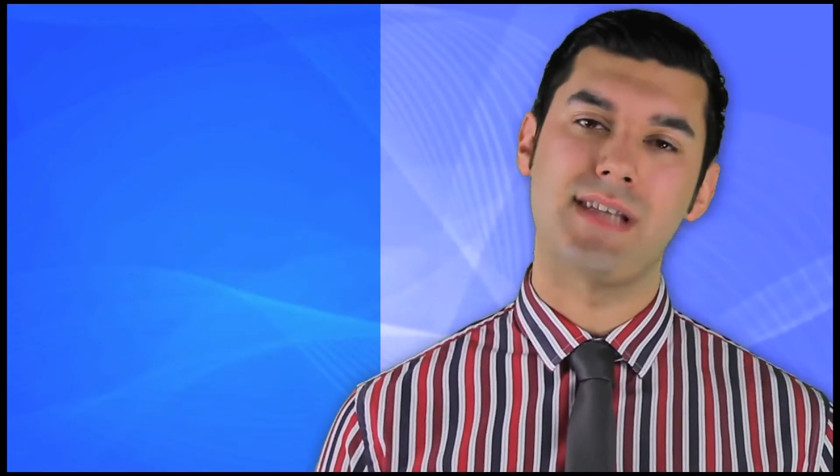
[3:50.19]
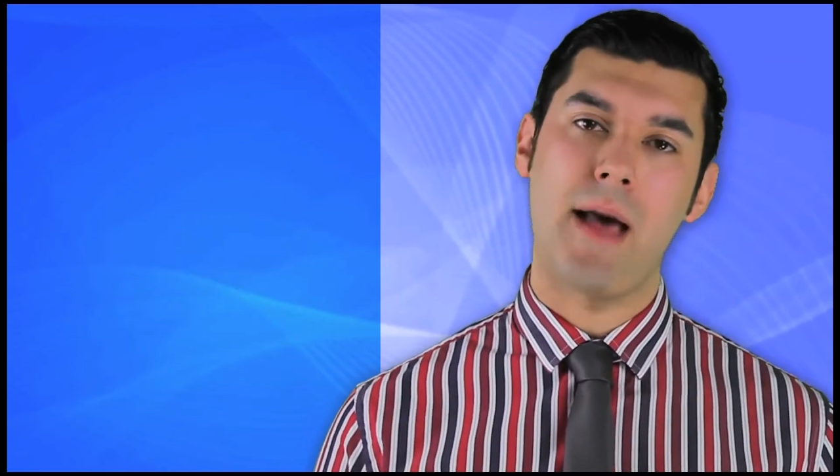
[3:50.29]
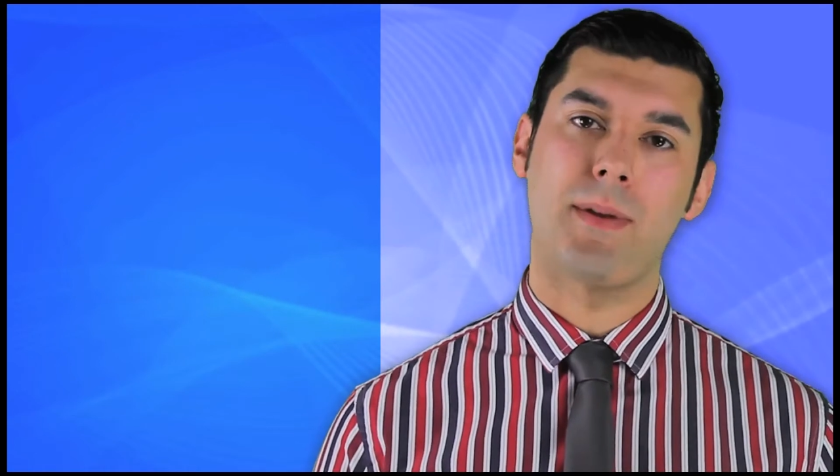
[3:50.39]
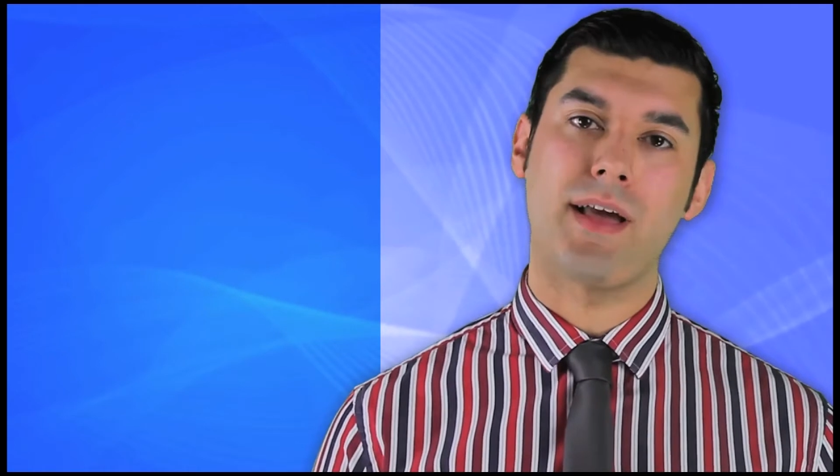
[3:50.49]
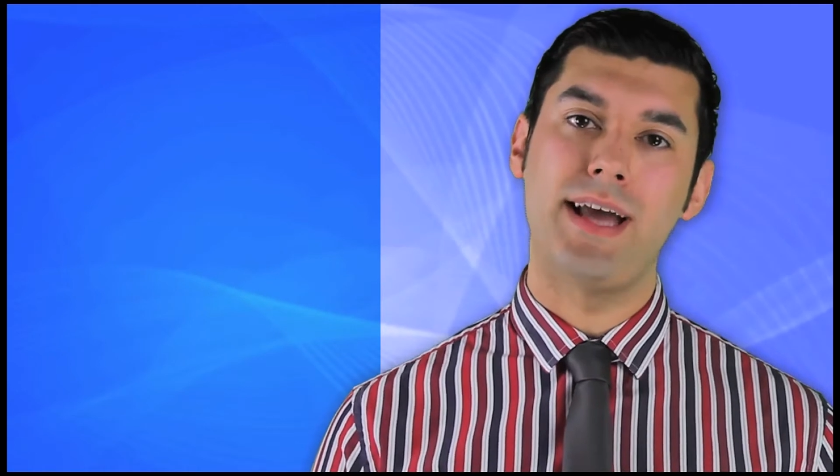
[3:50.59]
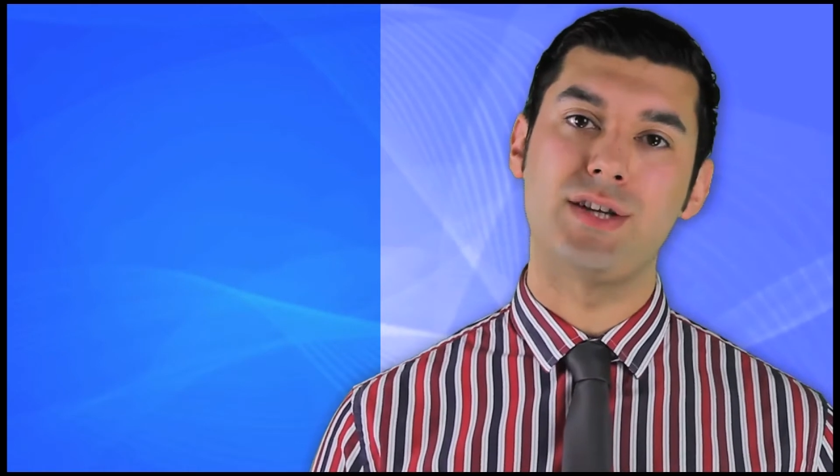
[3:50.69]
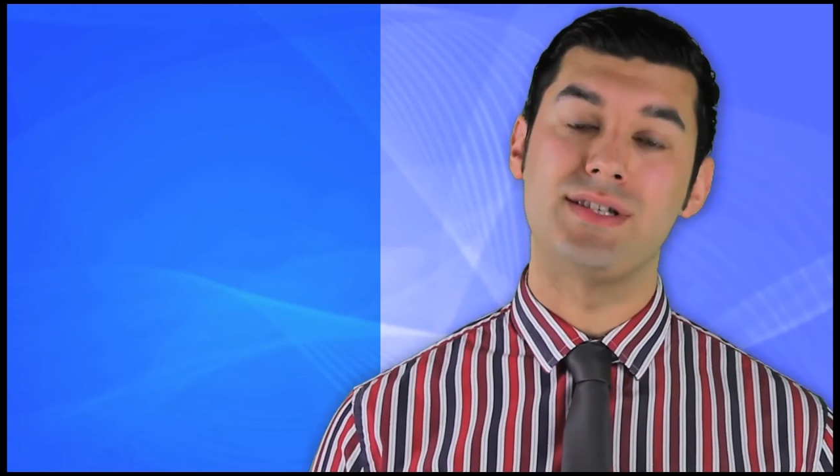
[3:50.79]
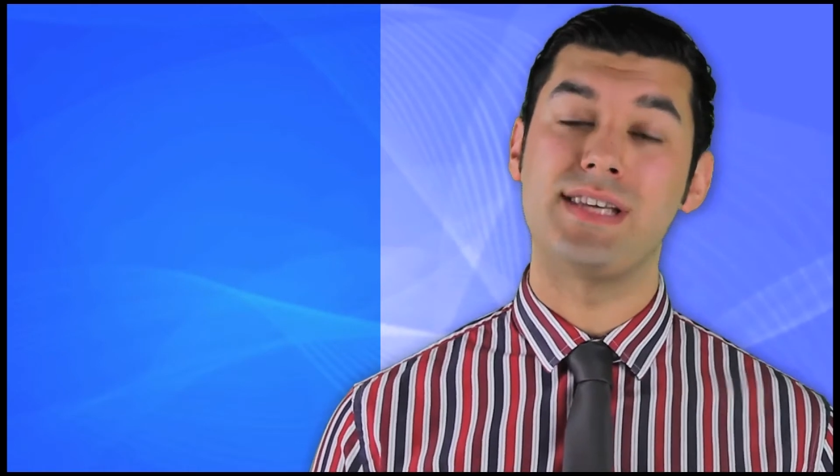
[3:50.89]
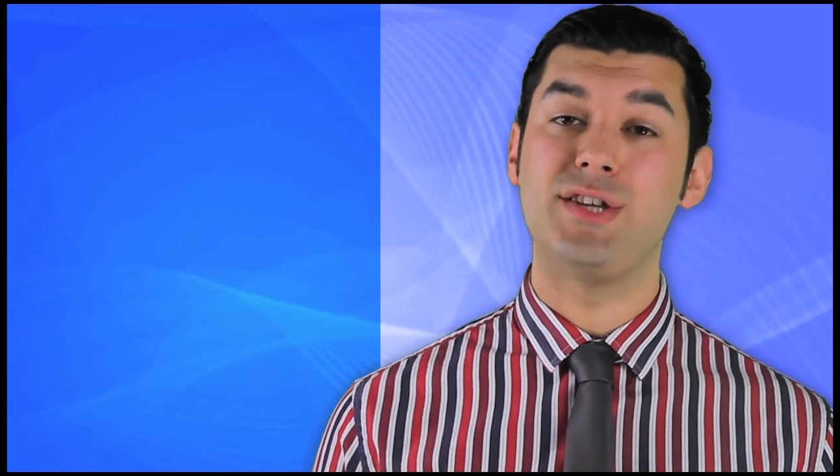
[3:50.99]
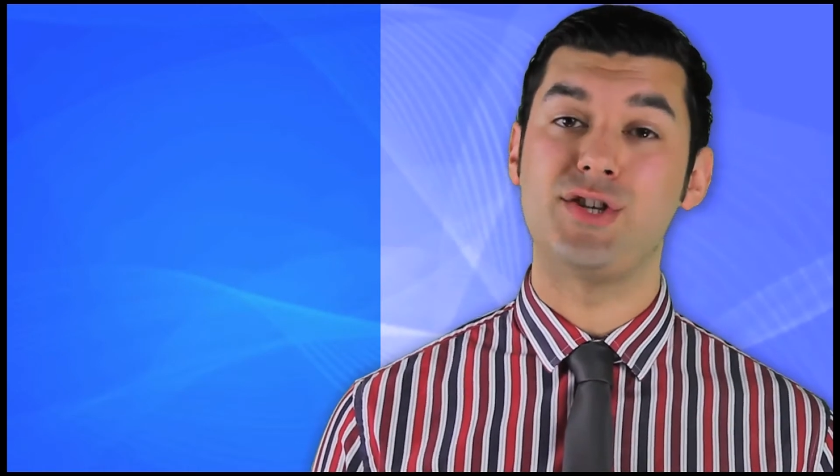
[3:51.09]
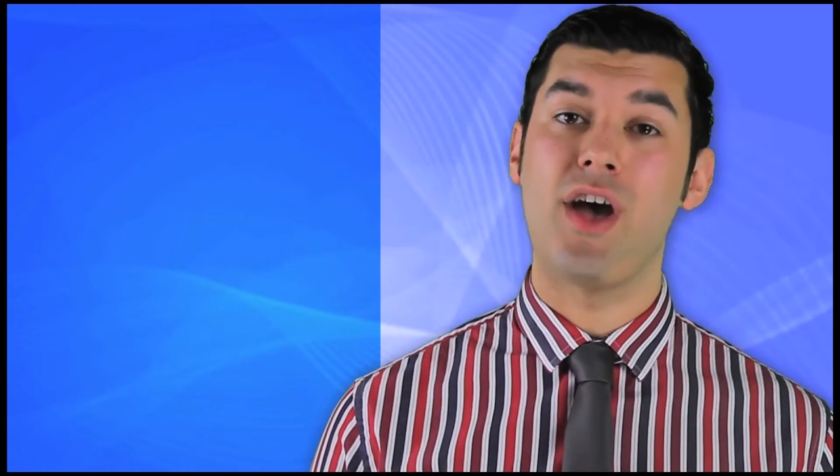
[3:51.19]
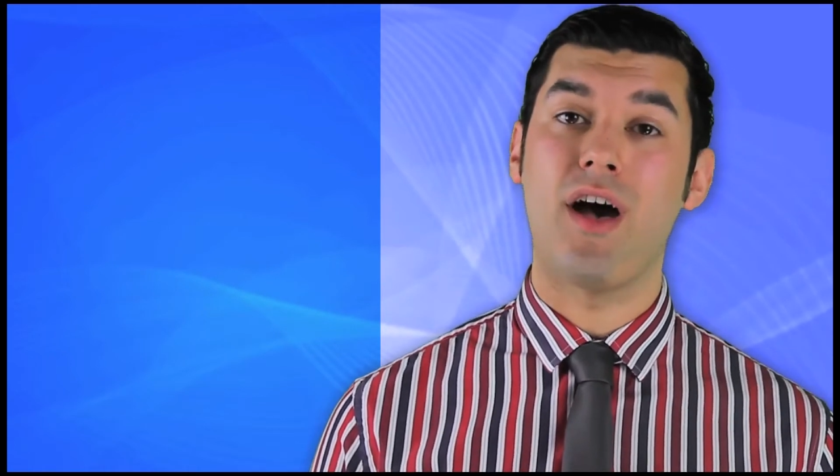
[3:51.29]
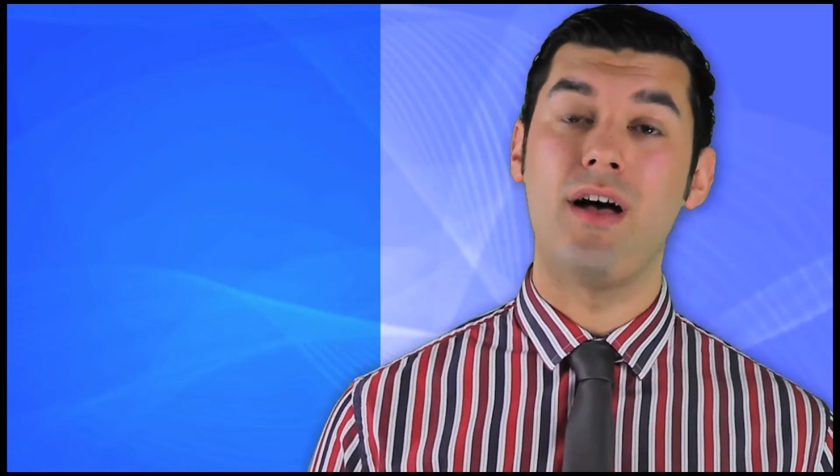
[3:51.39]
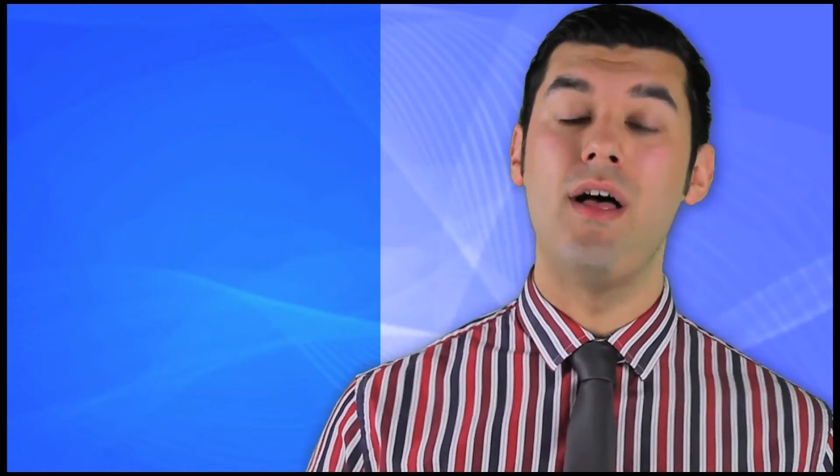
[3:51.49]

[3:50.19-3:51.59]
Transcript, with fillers: and applications each year